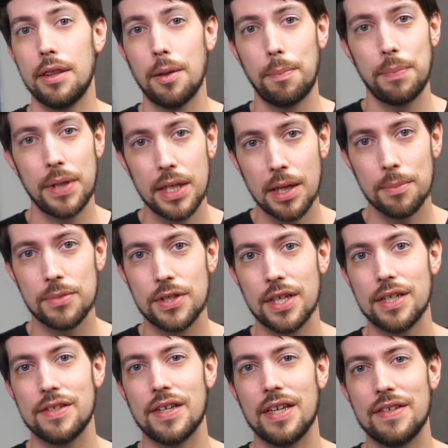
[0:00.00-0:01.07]
P M
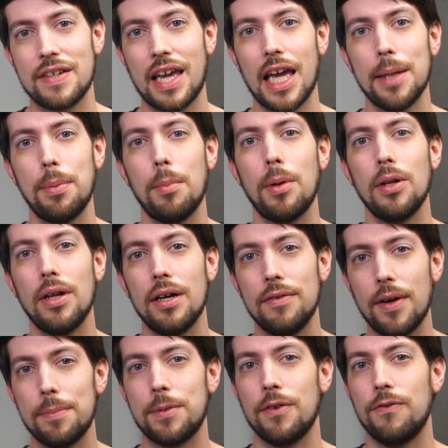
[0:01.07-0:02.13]
six is capable of
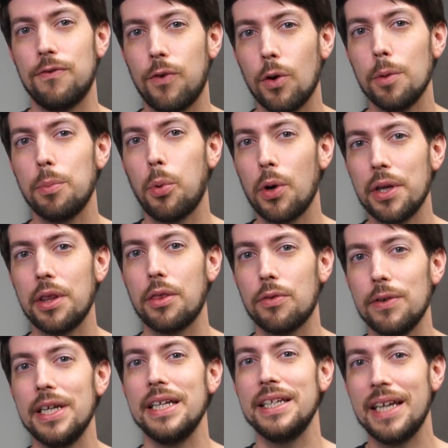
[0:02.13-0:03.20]
up to four point
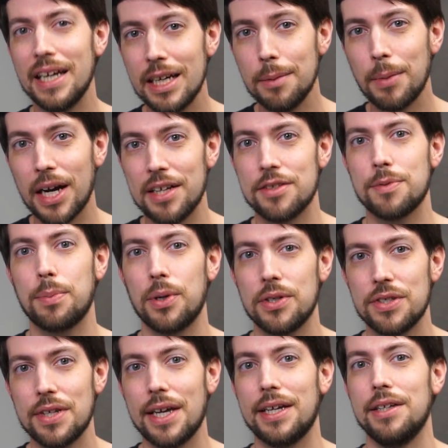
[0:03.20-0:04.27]
three gigabytes per
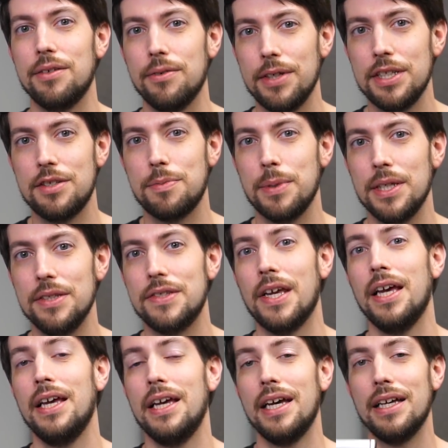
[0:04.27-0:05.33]
second read speeds,
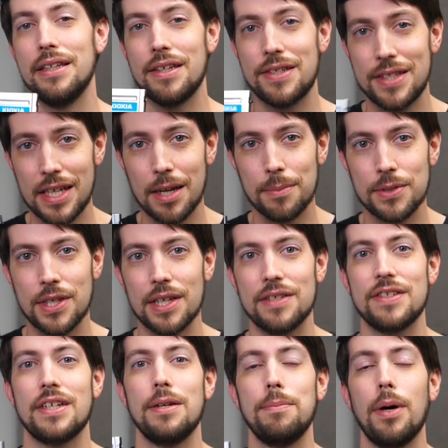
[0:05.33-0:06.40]
and the C M six
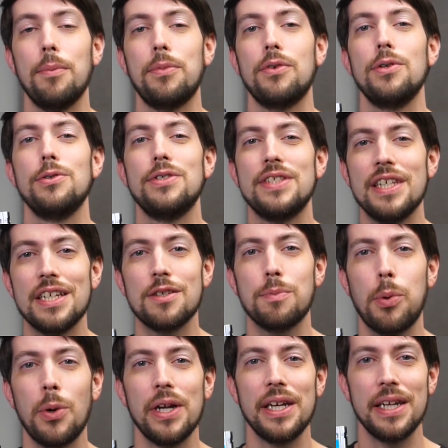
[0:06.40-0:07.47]
can pump through six
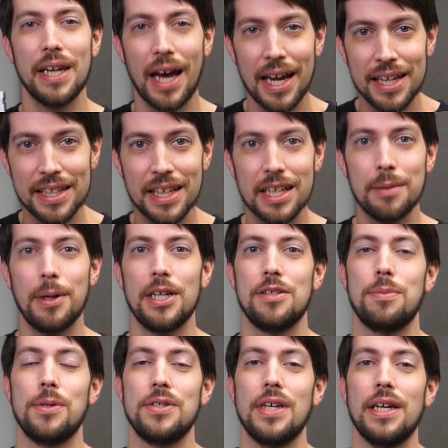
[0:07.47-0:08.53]
point nine gigabytes
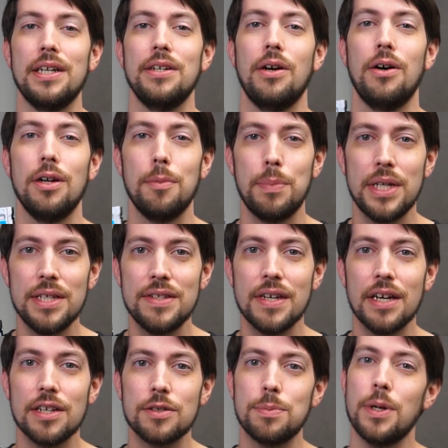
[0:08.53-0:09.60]
per second on a P C I
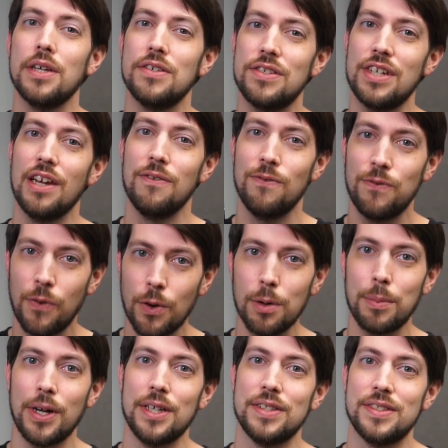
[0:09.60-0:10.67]
Express Gen four
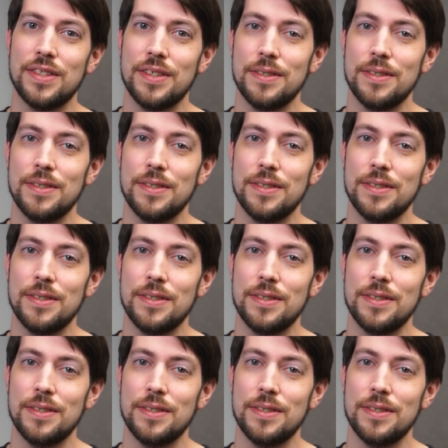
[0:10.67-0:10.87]
bus.